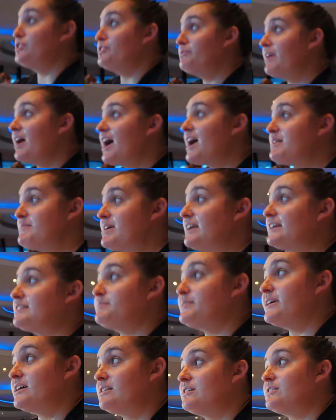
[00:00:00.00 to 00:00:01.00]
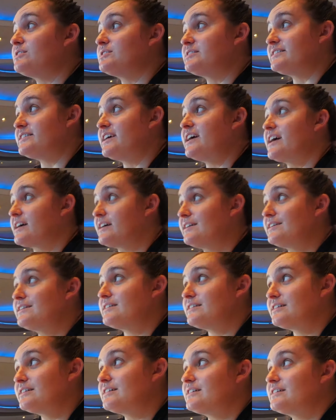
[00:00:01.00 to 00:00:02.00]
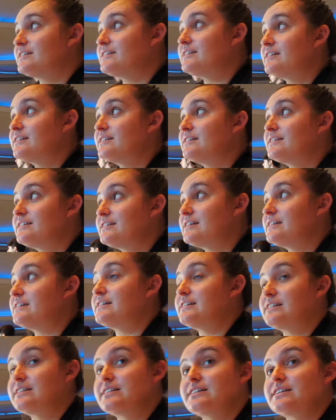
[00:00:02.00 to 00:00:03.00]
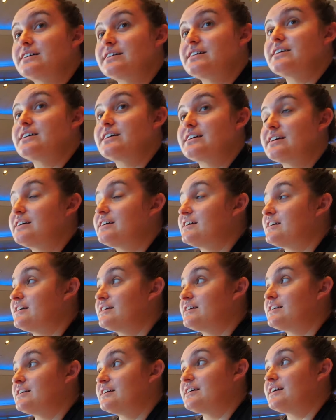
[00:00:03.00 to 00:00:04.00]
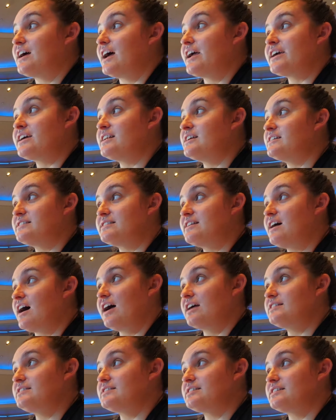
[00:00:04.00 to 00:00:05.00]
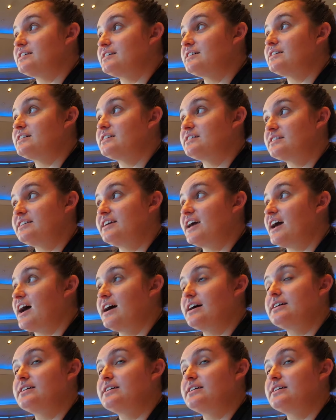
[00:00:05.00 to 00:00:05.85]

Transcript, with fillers: your it's, ride makes me a little sick. Uh, you know, I mean, it isn't for the faint of heart. It is faint not. of stomach. Yeah.